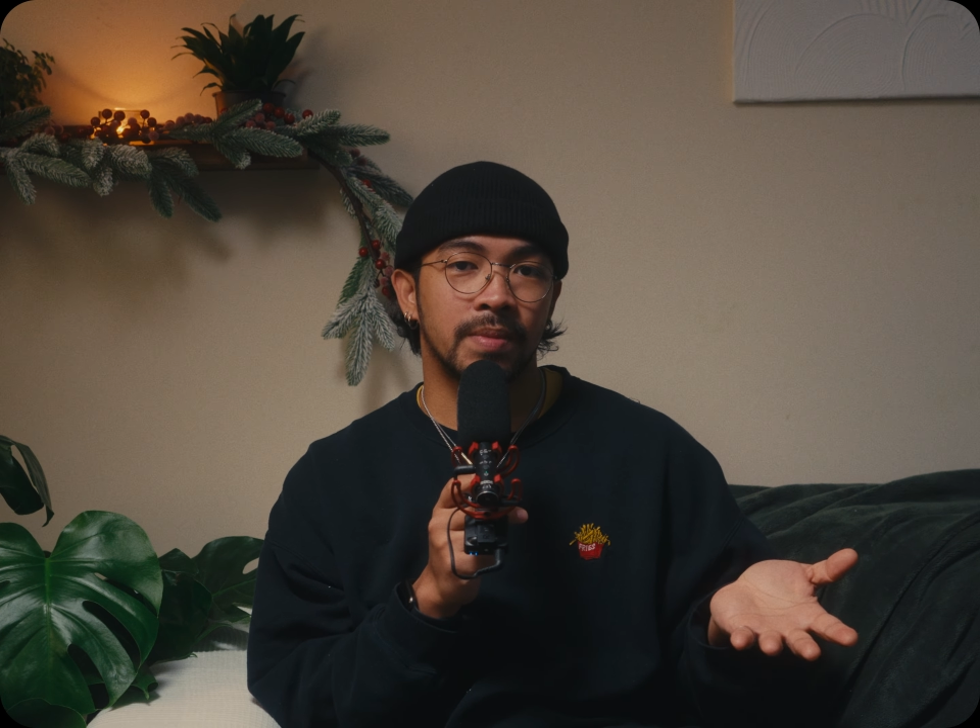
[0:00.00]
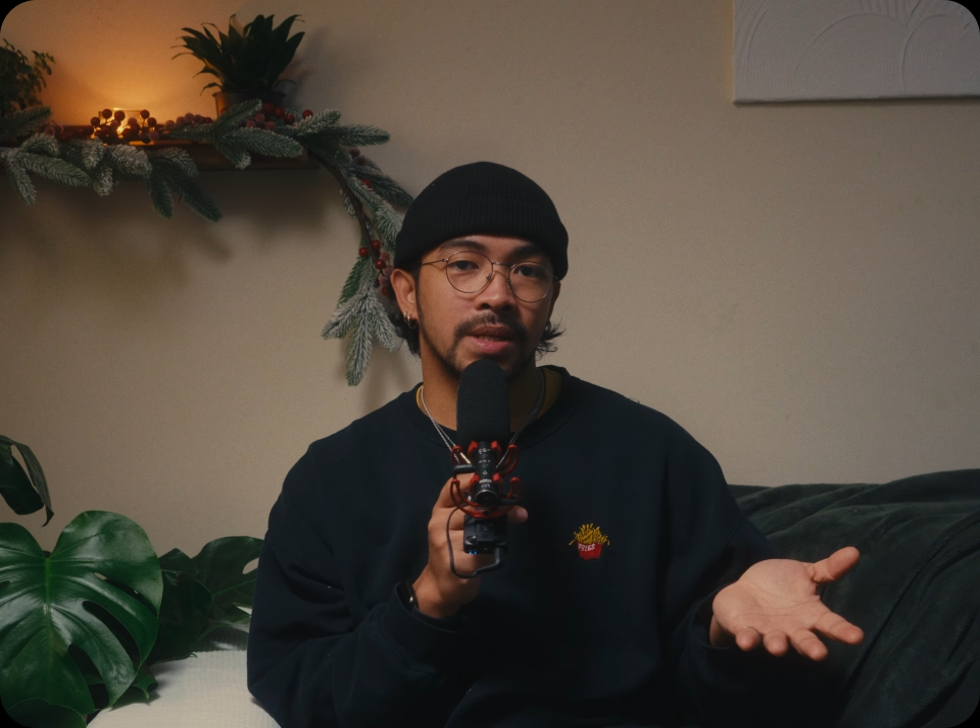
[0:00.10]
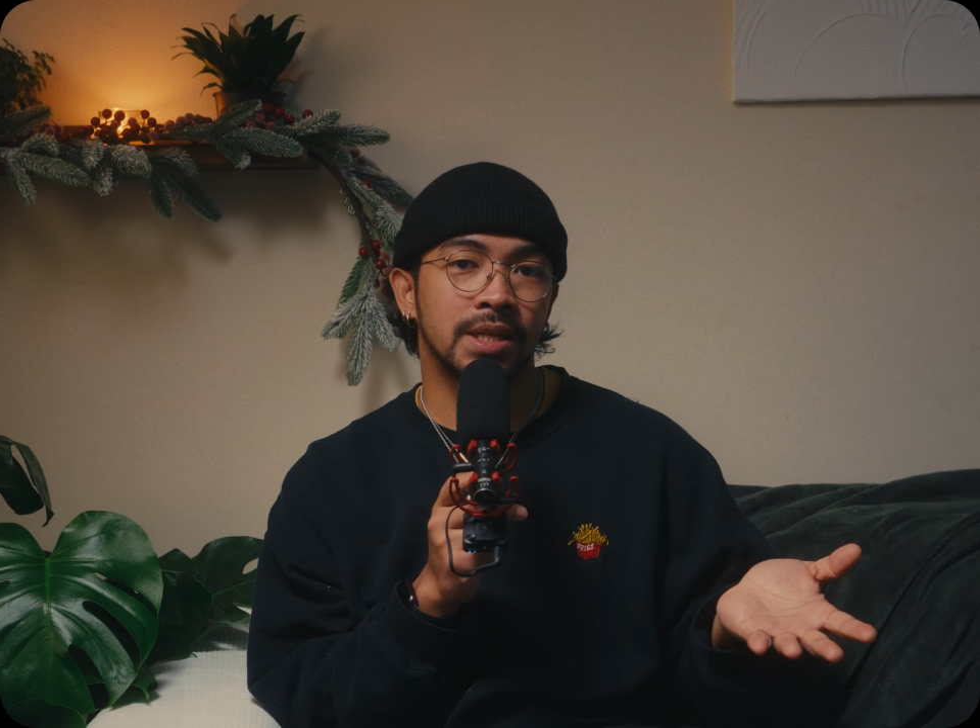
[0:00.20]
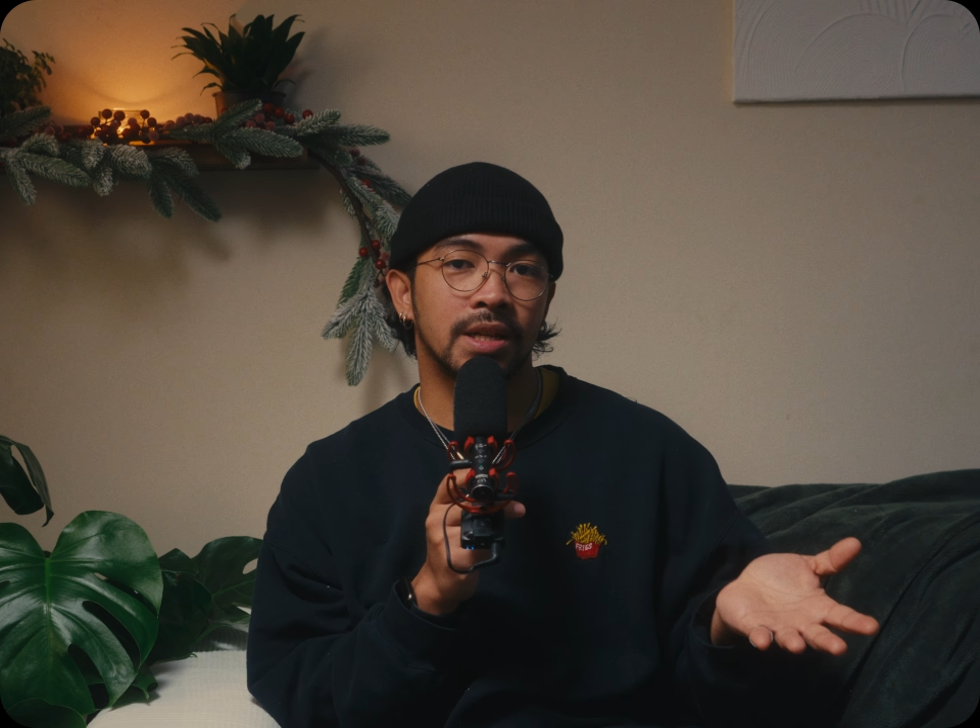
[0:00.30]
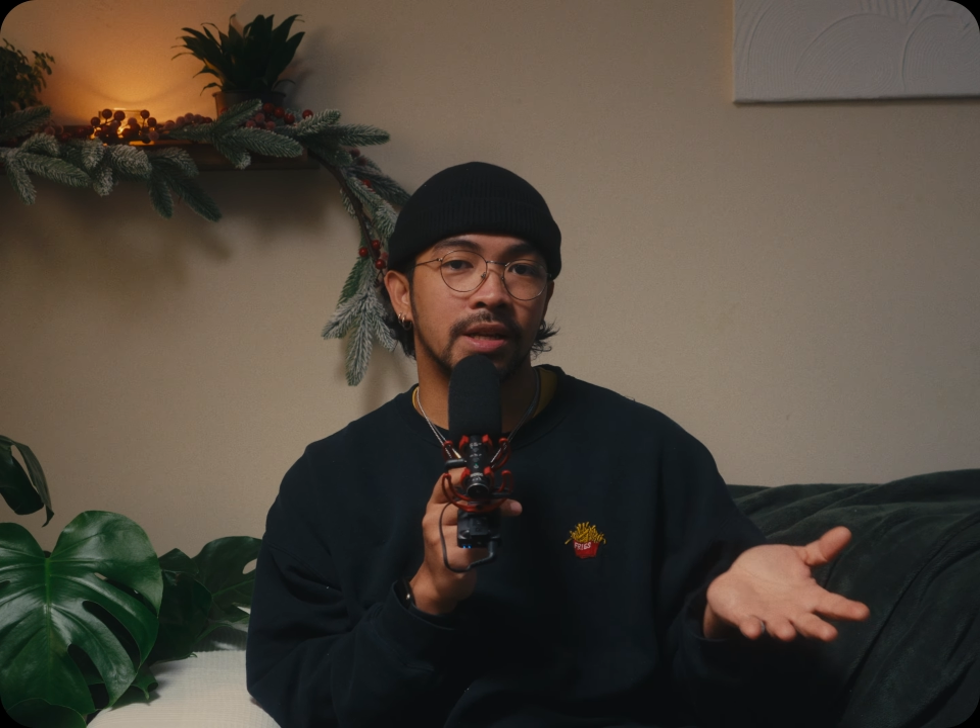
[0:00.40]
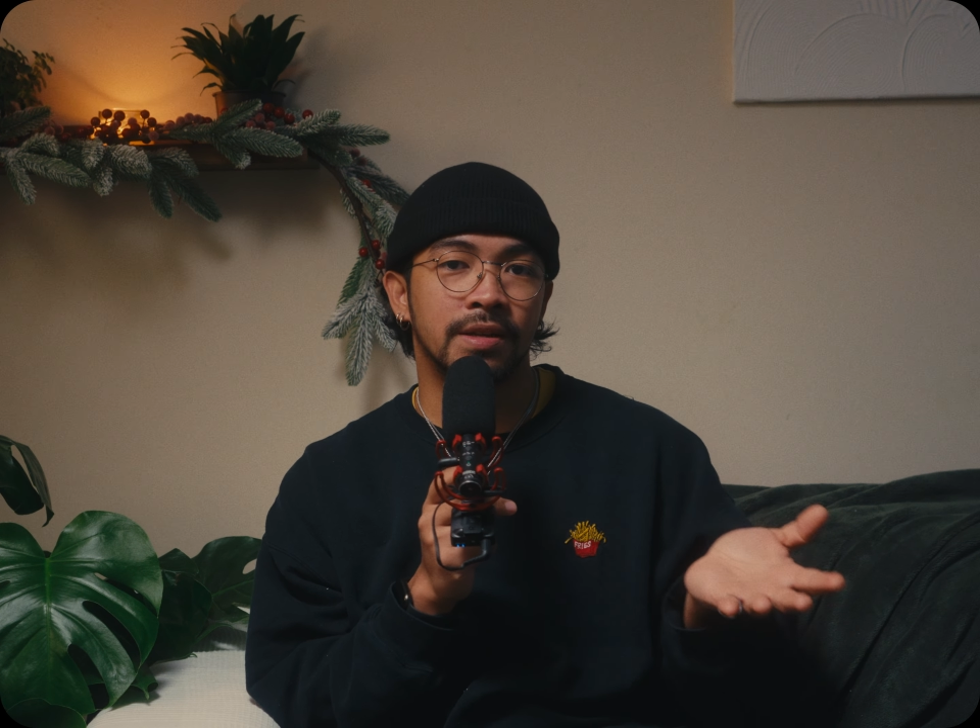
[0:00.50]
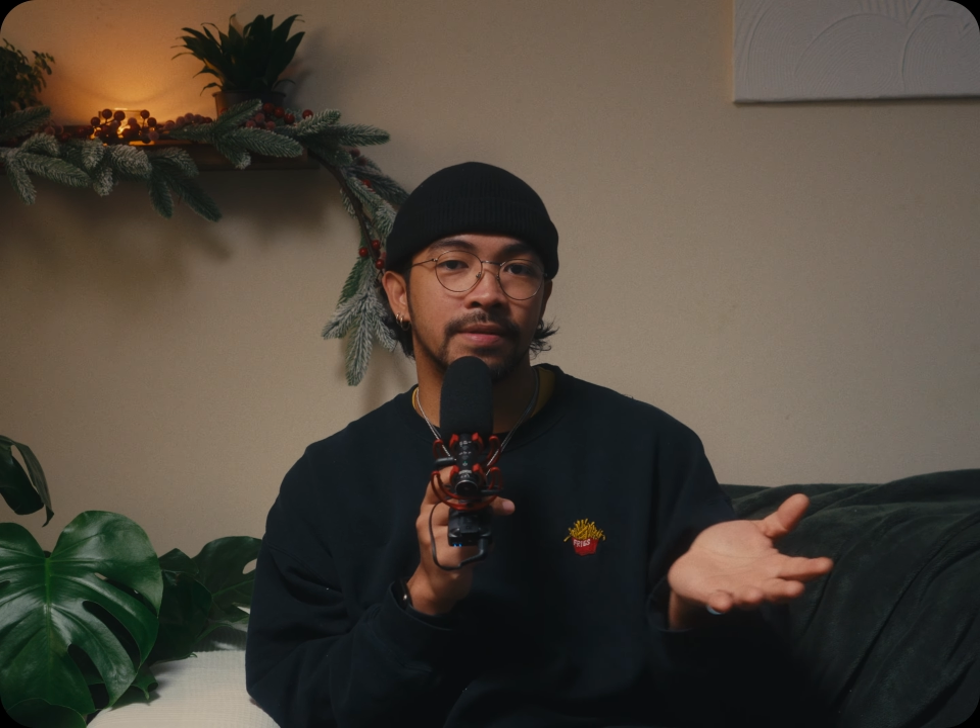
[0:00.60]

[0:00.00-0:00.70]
basically.